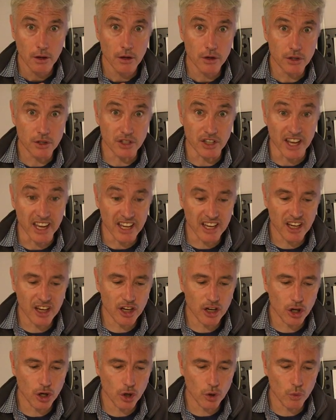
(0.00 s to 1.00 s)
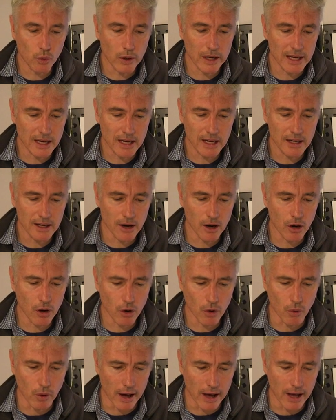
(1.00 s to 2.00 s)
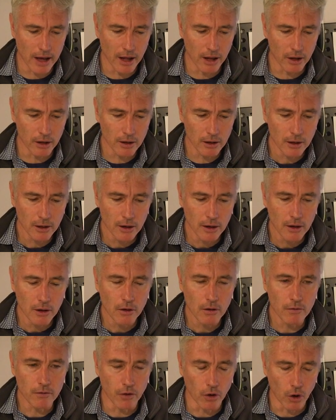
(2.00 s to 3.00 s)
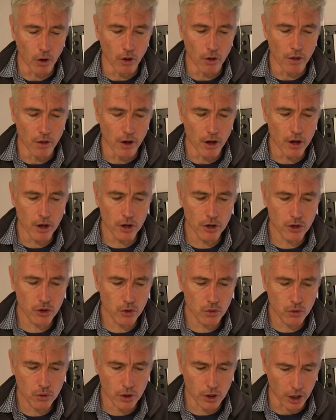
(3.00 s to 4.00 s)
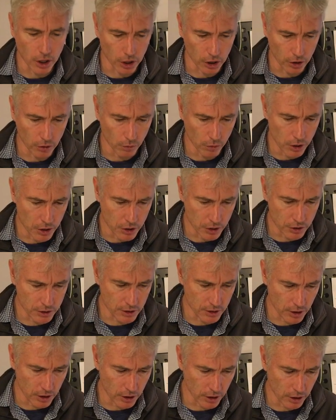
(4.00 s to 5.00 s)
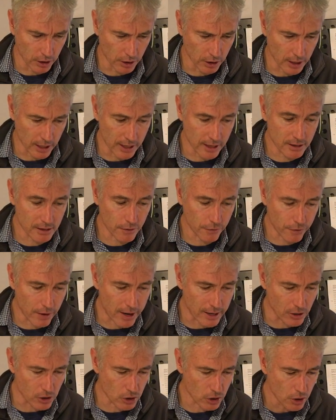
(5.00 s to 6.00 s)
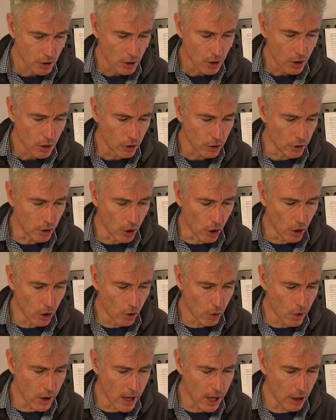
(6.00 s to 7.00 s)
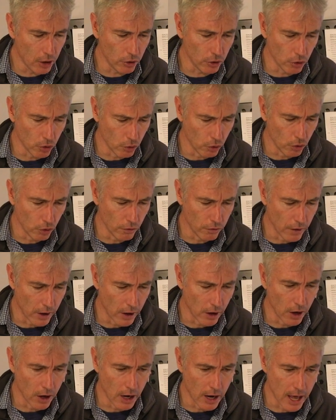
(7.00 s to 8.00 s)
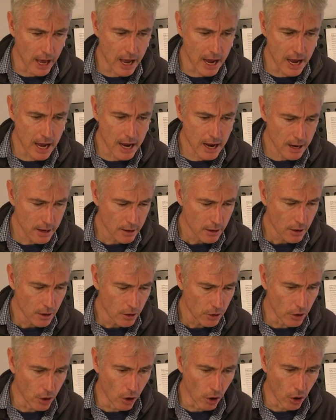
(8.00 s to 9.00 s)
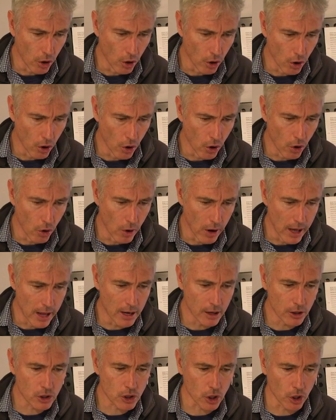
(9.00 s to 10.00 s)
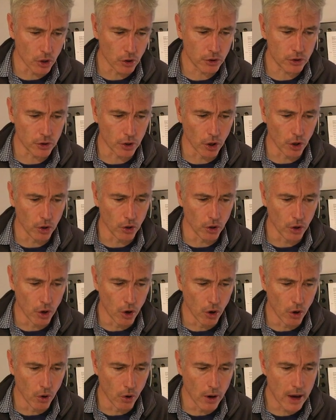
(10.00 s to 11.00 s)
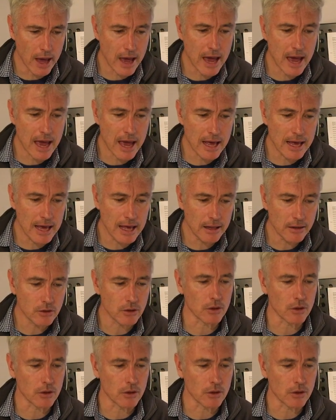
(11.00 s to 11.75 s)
sing we Noel, for the new king we sing. And into French. Noël nouvelet, Noël chantons Noël,